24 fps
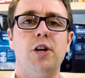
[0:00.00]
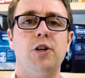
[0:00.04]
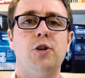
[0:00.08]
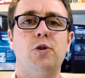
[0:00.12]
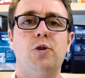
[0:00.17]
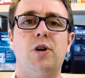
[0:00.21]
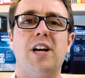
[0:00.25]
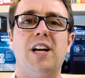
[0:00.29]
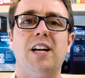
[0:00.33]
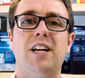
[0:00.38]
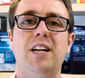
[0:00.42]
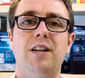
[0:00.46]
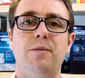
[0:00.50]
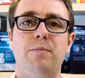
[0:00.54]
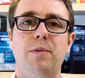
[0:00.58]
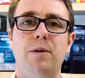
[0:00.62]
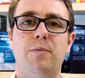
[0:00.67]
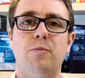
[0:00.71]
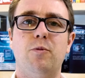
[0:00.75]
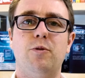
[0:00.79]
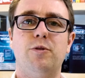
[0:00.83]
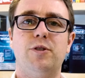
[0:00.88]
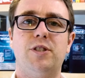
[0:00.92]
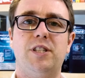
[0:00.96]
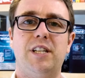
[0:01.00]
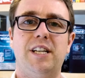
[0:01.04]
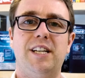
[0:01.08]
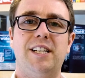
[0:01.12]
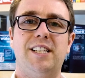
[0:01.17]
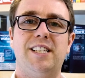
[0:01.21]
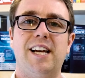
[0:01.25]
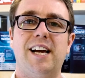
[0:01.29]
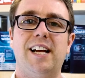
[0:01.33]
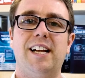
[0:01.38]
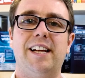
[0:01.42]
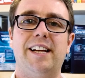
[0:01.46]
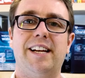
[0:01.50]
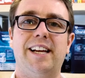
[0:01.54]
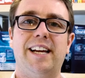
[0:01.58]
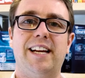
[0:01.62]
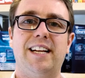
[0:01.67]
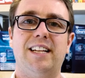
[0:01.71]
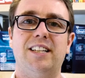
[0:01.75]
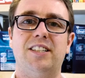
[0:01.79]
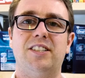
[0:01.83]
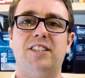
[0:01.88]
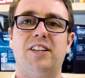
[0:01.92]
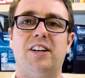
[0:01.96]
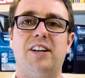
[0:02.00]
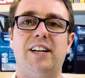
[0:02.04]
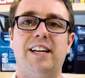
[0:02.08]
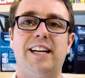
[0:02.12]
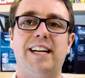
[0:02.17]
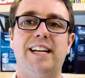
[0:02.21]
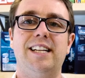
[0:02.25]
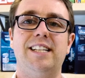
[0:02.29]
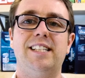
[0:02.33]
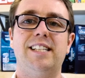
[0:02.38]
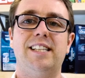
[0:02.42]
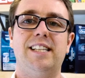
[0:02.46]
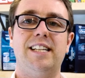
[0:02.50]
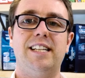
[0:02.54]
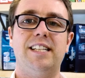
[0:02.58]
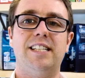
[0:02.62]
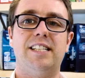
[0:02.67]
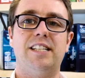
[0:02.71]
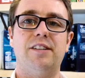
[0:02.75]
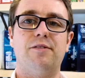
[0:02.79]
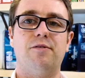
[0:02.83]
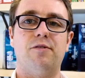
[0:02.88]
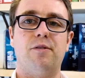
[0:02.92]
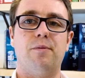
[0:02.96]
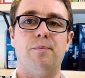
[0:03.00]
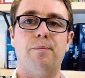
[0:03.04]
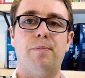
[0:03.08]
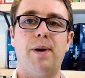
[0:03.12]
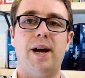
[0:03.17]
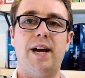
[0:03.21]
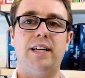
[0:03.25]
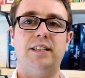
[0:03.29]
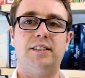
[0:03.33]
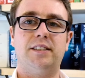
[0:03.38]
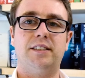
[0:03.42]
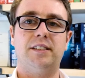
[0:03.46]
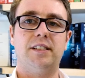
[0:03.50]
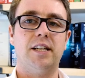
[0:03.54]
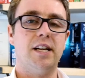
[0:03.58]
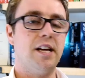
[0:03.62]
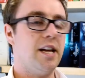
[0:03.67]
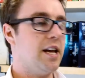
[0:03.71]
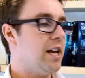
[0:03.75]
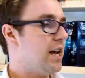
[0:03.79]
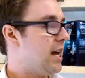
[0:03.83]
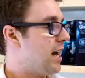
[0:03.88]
you'll get a little bit more detail and insight into these different pastes.